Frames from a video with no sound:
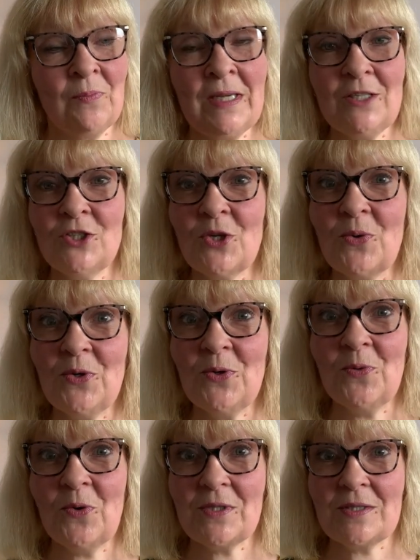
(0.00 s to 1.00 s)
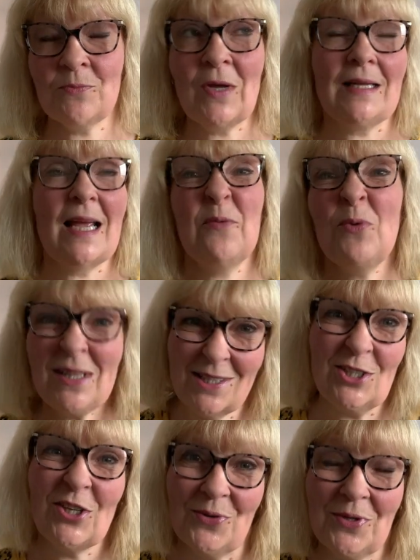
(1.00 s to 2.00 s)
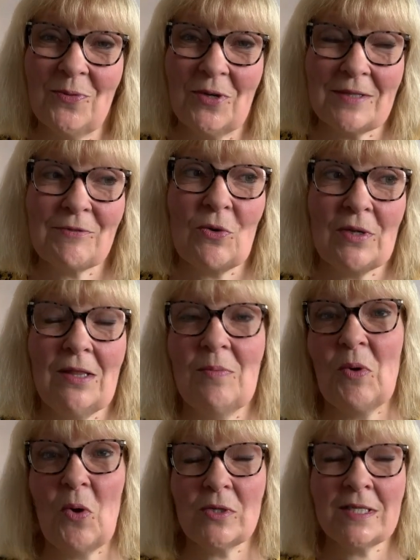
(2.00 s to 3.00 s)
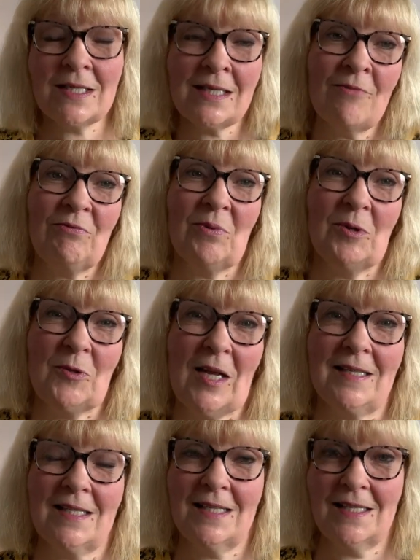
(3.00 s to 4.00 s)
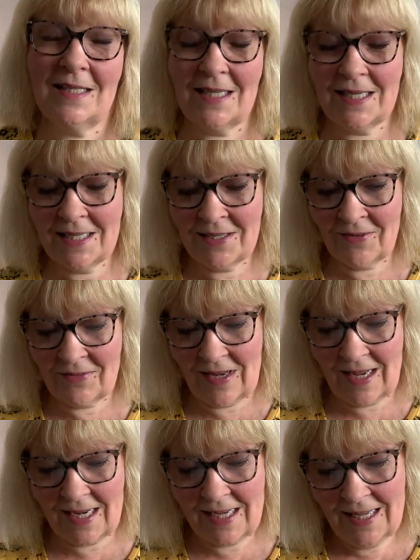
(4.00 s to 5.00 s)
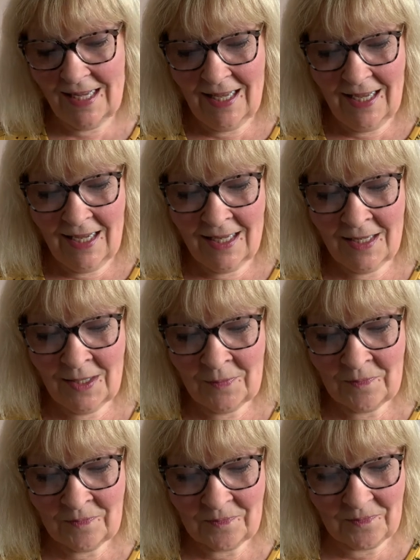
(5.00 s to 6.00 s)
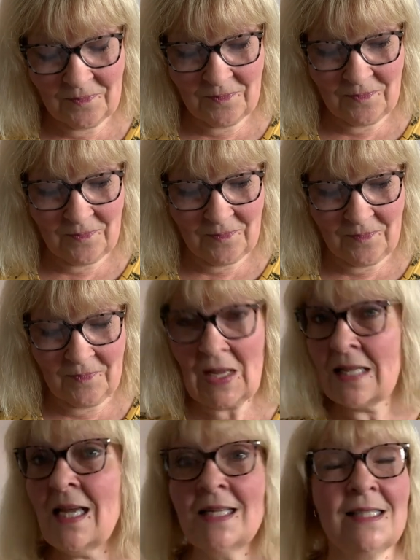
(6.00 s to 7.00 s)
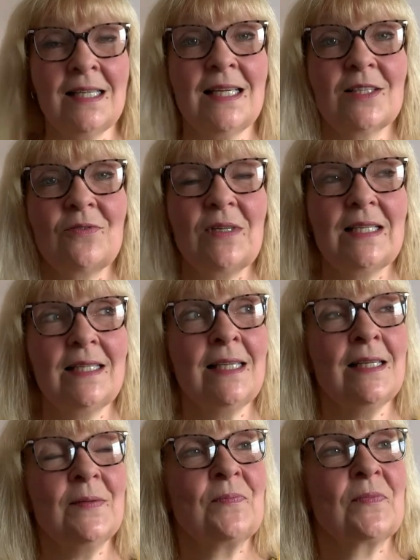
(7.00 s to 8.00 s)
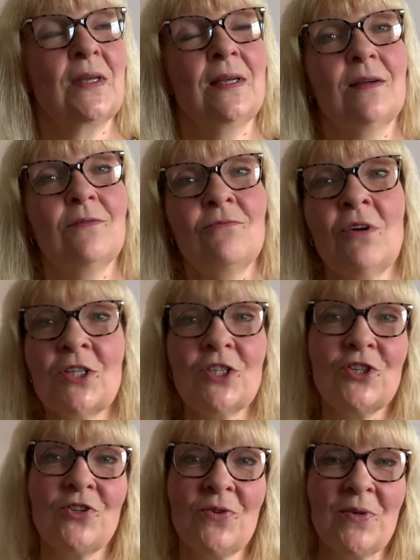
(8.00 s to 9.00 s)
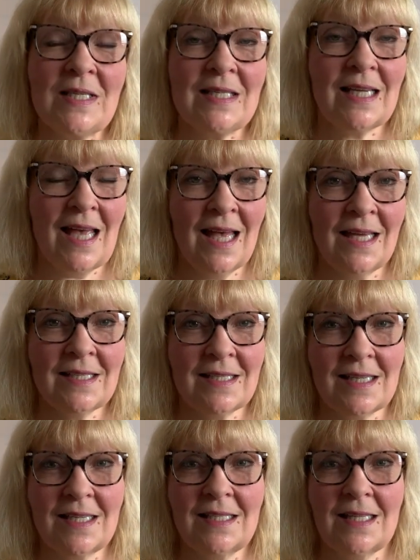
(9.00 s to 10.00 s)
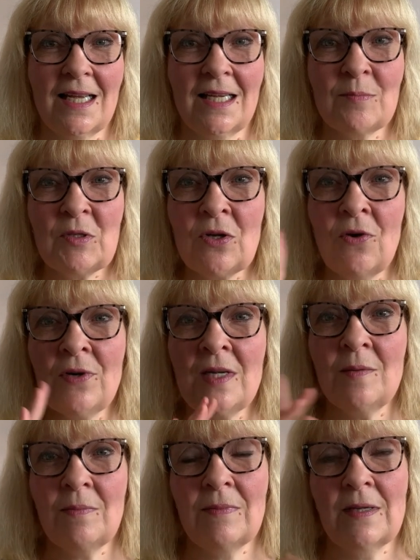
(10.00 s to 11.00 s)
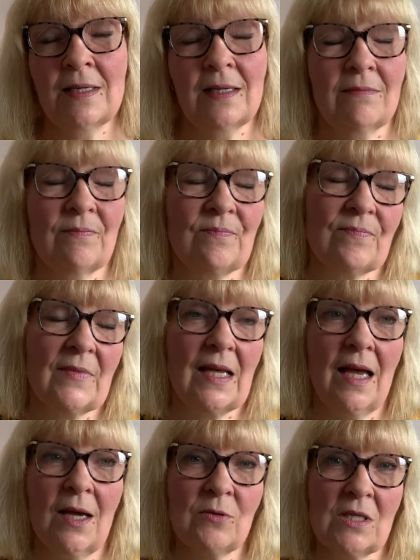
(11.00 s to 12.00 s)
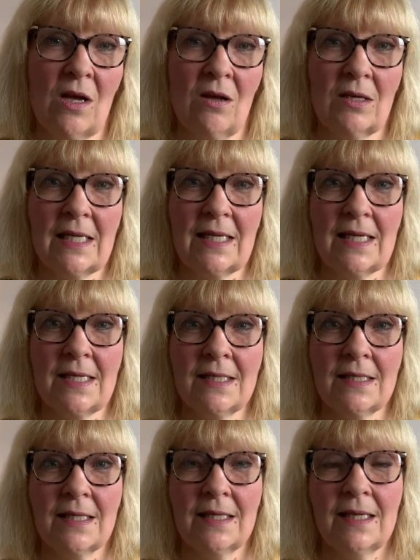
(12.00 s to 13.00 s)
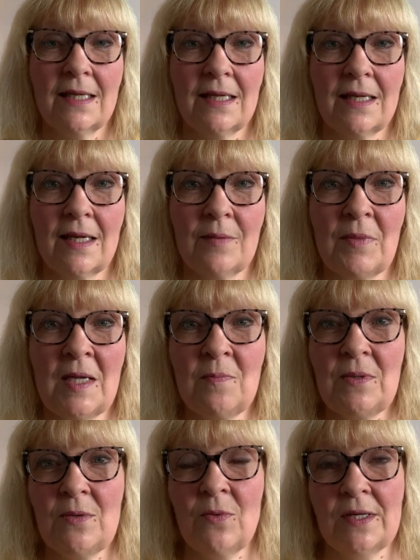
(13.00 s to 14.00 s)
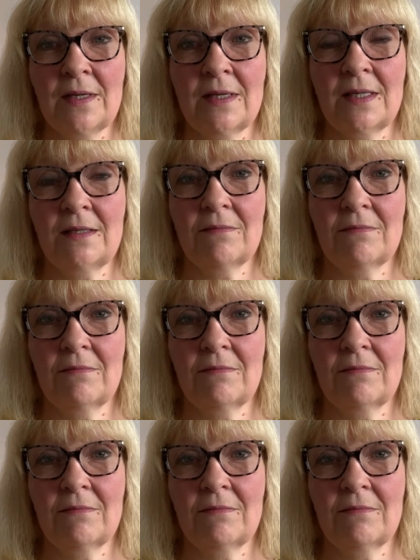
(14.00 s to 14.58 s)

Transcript: show you I will show you what I've got in the box, because everyone likes to see, don't they? And that's it, really. Rush through it again, as I say. I'm sorry how dark it is, and maybe when I